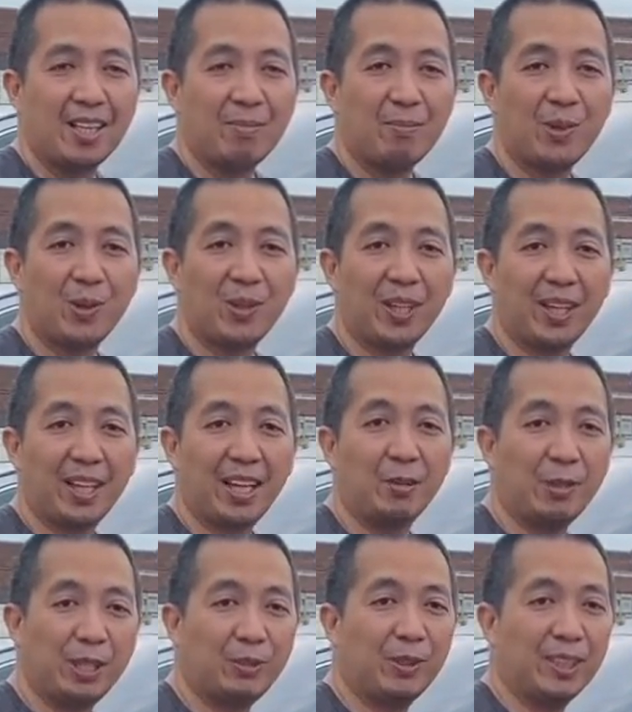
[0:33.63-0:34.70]
broken and
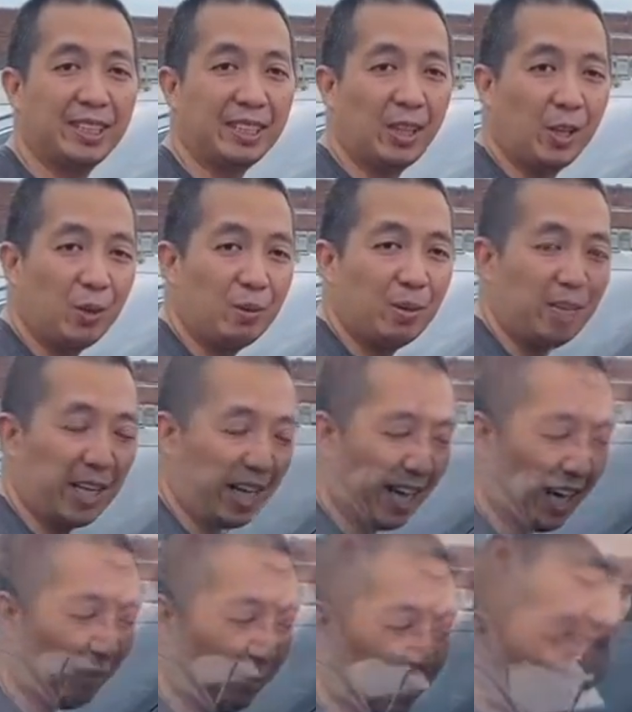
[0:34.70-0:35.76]
which one's the low beam and
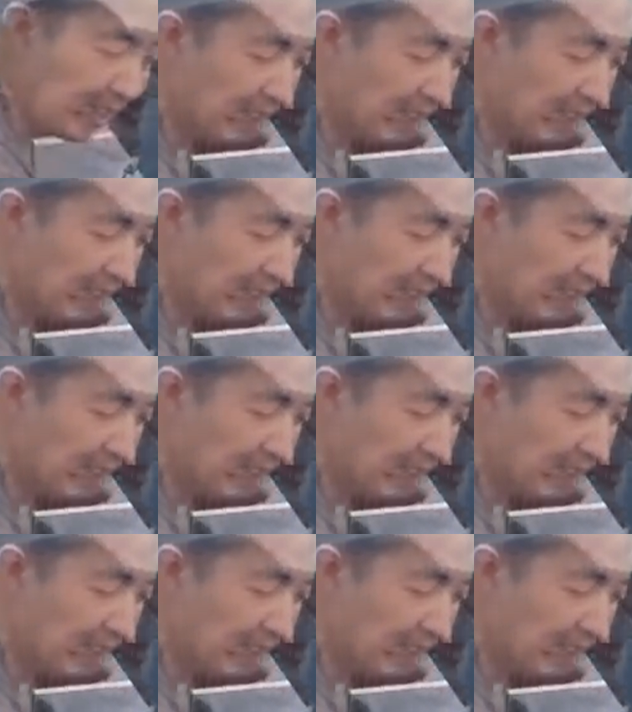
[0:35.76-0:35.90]
high beam.